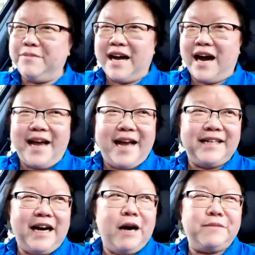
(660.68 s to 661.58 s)
I ended
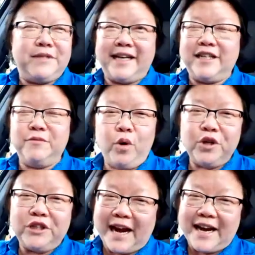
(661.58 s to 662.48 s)
up taking Paul
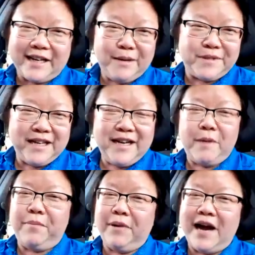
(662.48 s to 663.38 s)
Jacobs, a
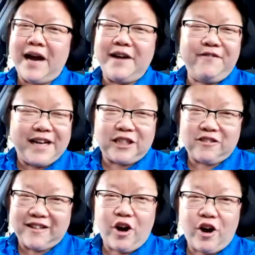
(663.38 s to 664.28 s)
blind
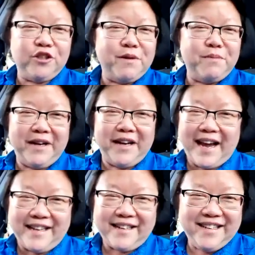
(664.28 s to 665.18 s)
veteran, onto a
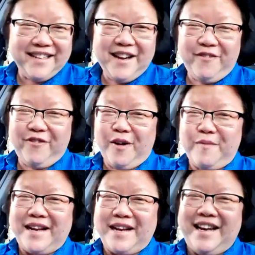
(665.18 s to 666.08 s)
plane from
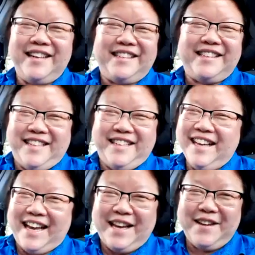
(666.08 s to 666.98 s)
London
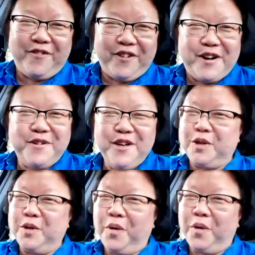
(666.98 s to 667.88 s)
Heathrow to
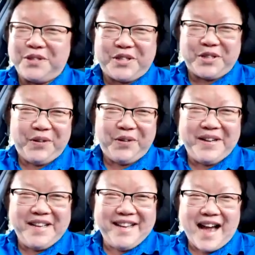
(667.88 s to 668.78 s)
Warsaw,
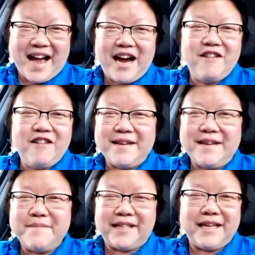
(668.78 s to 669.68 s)
and I only
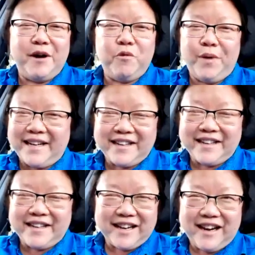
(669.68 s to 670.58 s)
met him a week ago.